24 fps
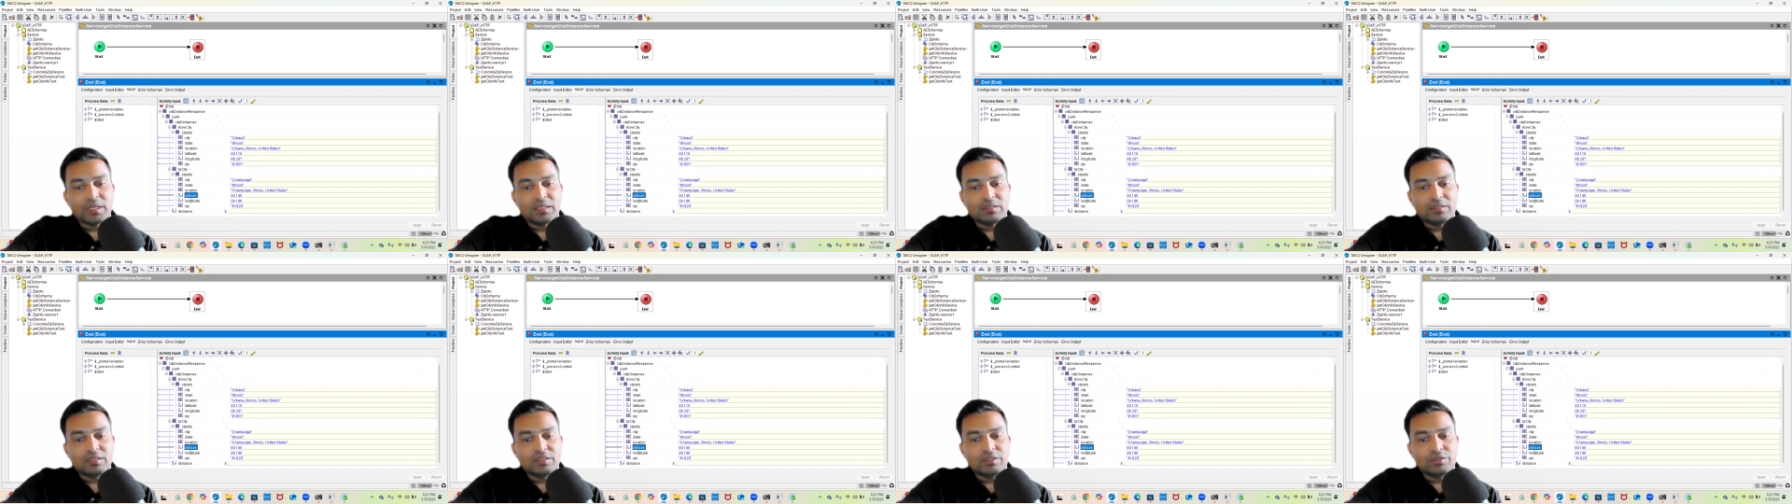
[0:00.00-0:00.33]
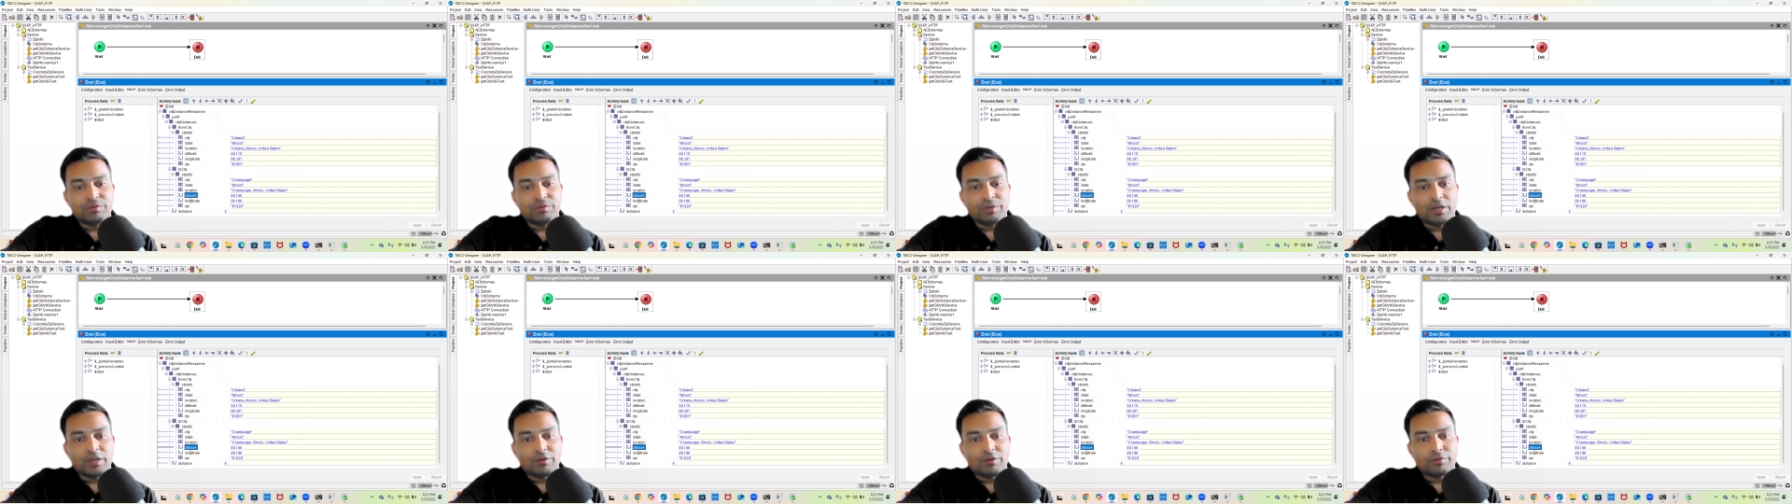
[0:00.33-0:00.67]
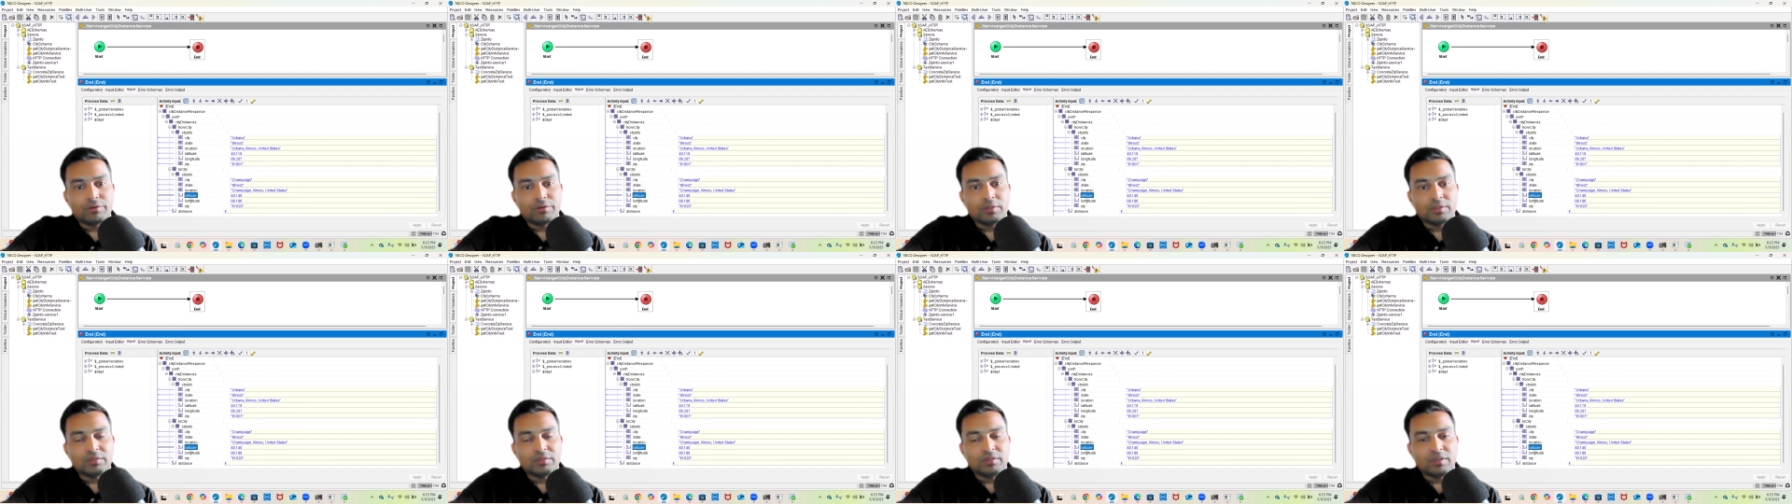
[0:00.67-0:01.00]
since we are
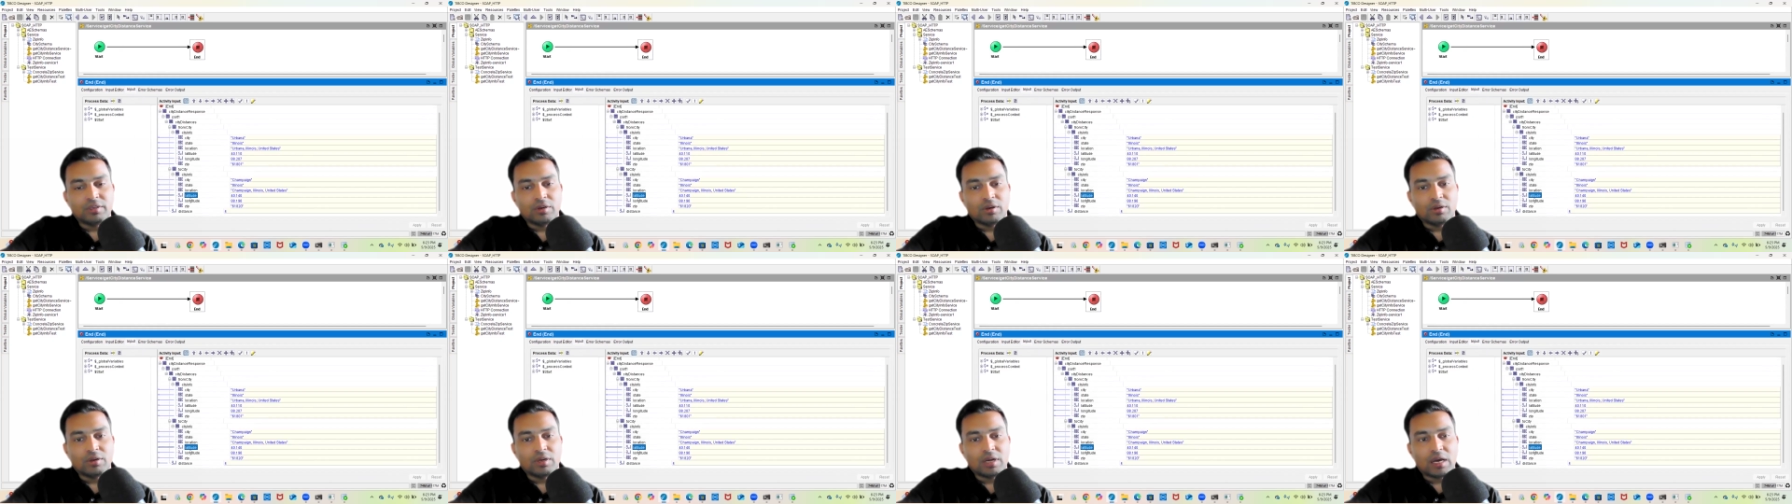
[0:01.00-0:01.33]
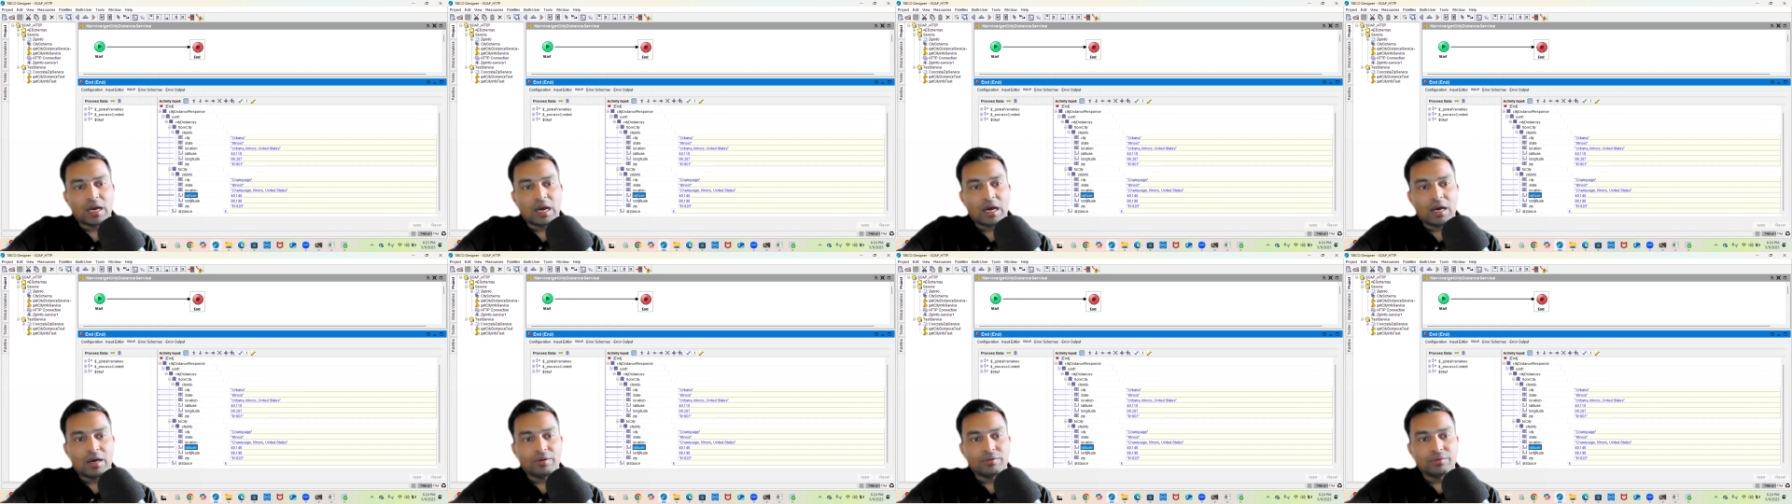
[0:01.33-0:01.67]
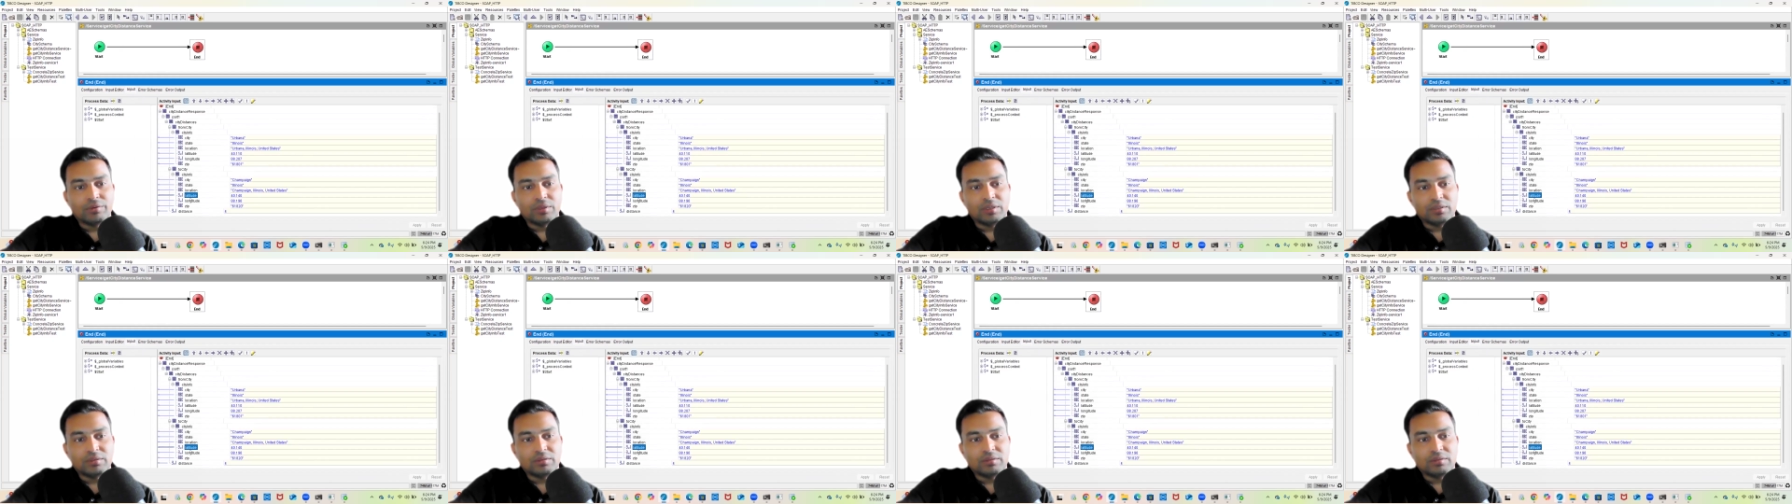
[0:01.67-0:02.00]
focusing on
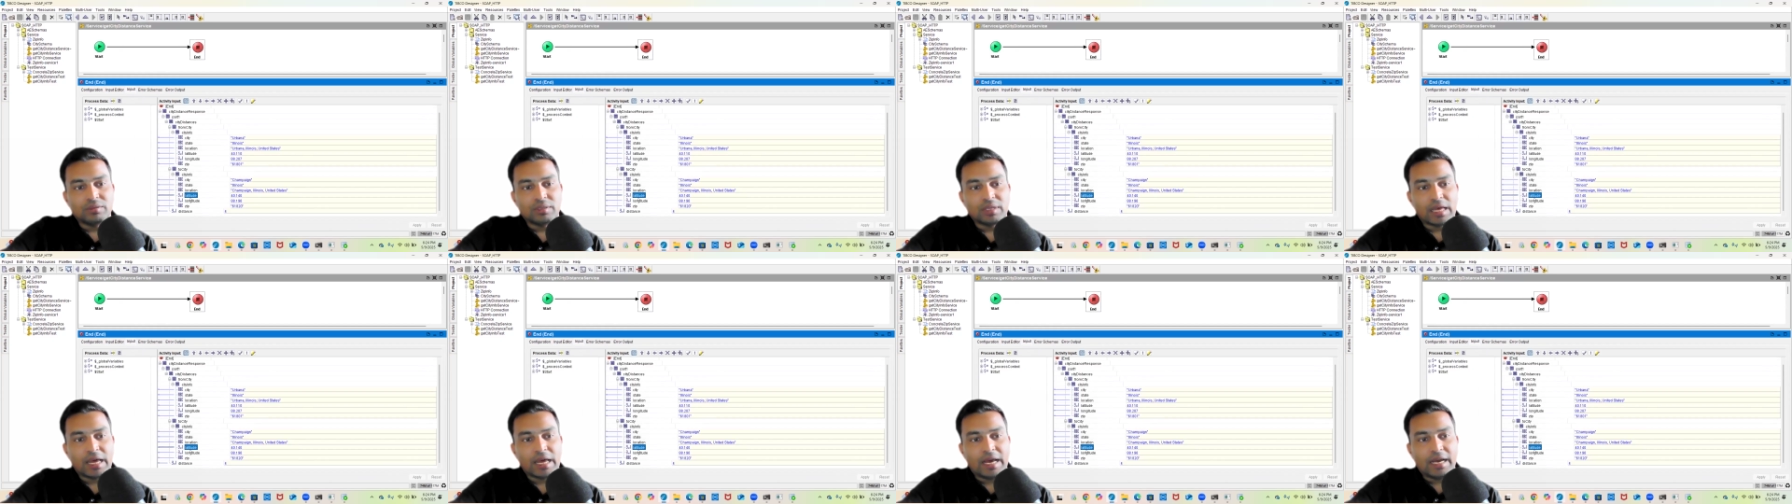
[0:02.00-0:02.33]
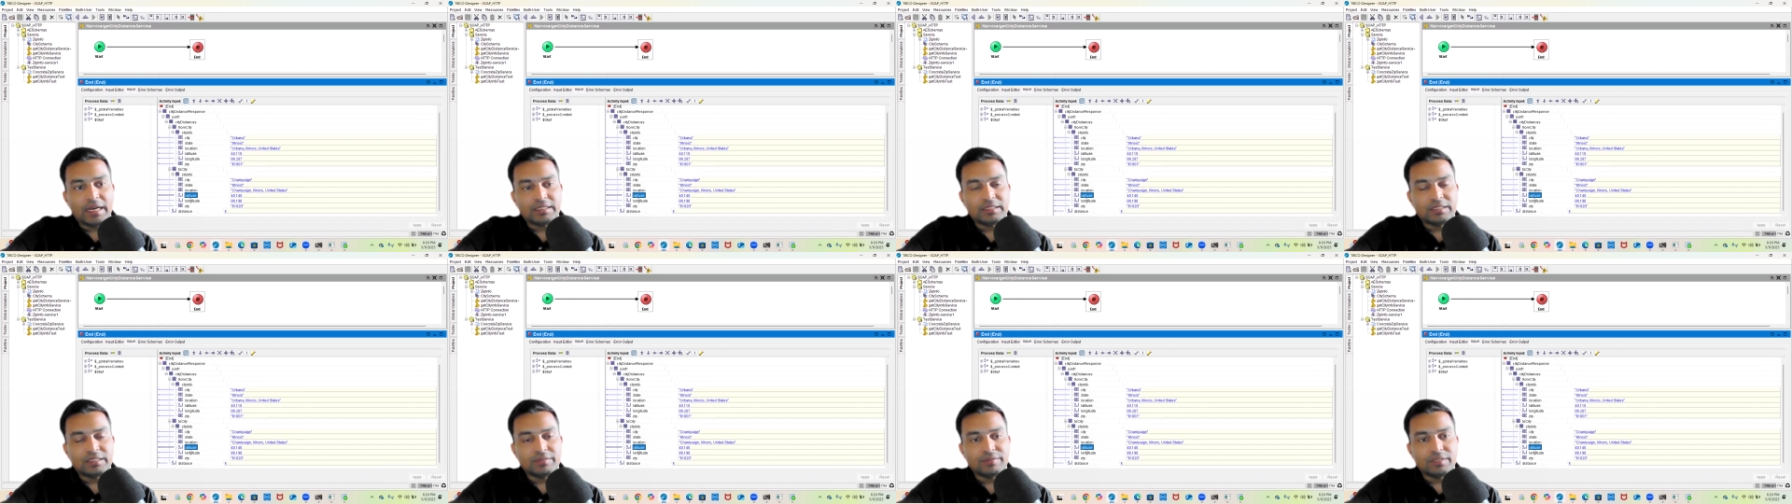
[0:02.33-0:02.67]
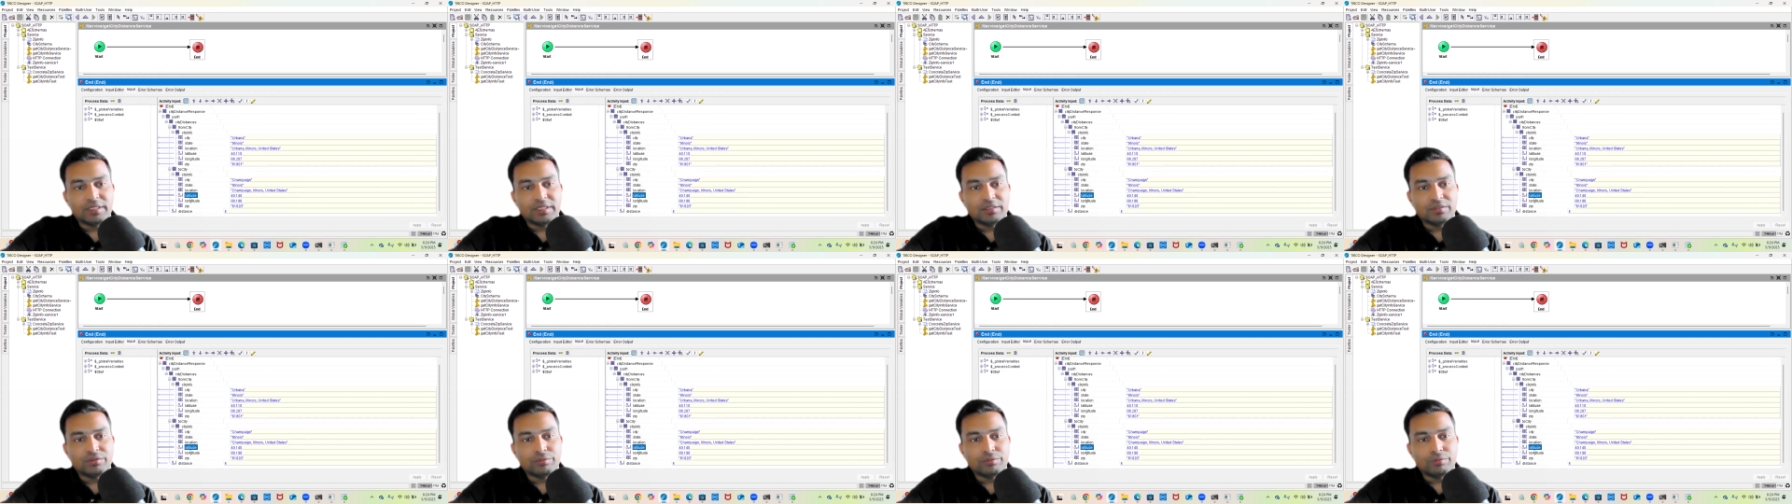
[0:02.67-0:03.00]
how these
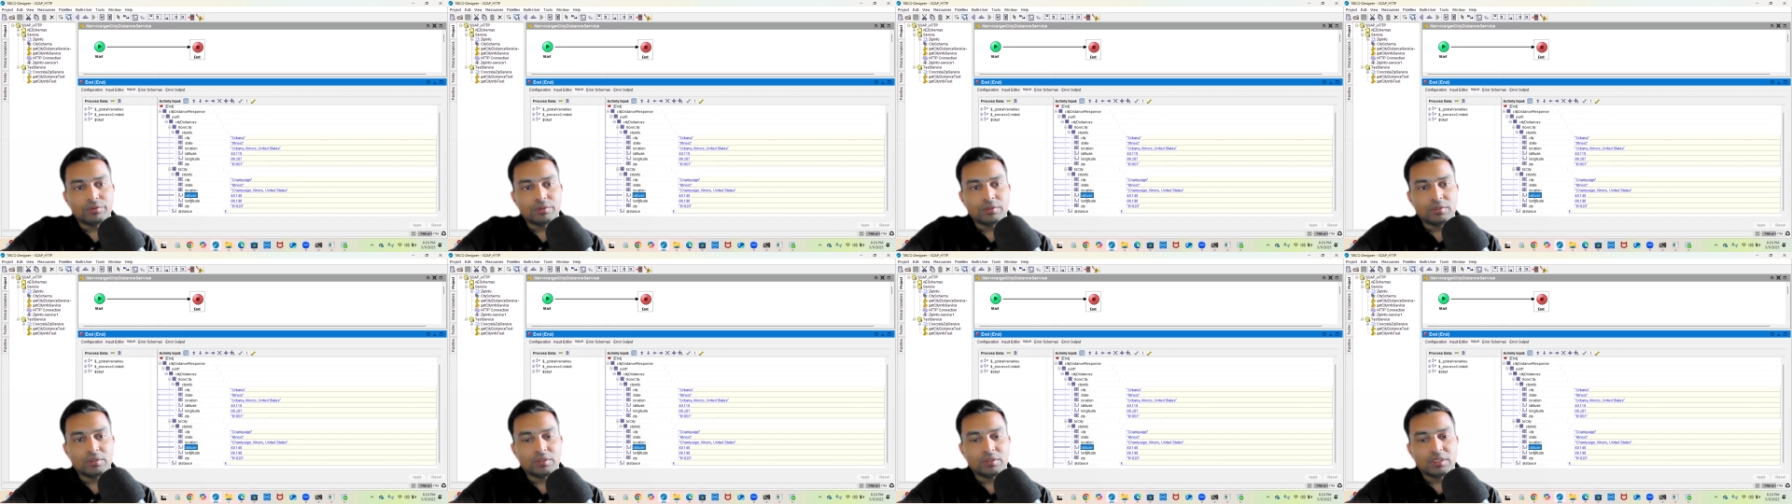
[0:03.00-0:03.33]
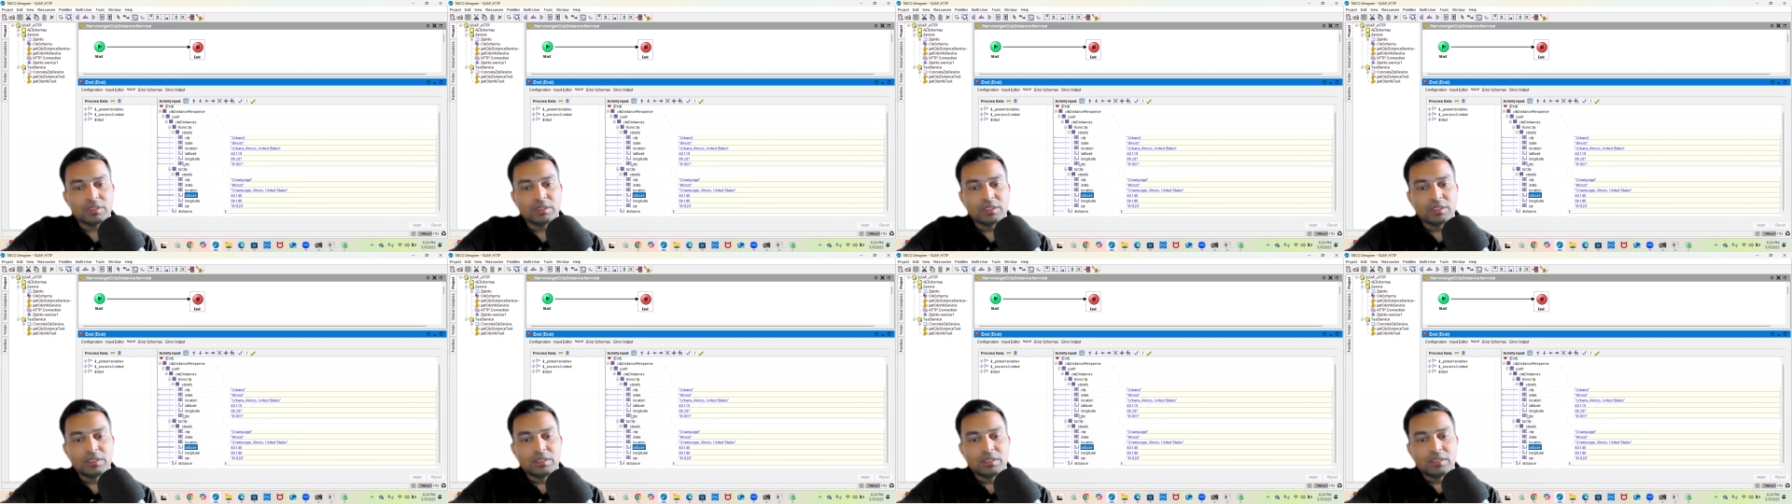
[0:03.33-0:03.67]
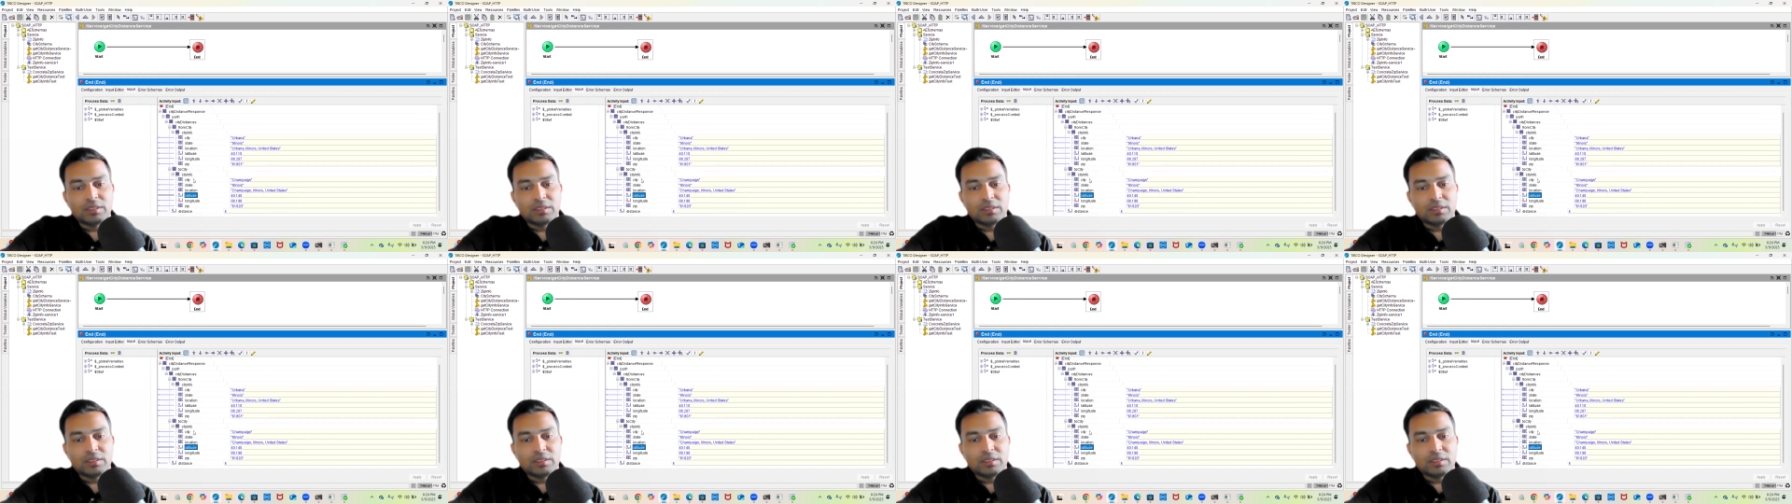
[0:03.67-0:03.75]
activities work,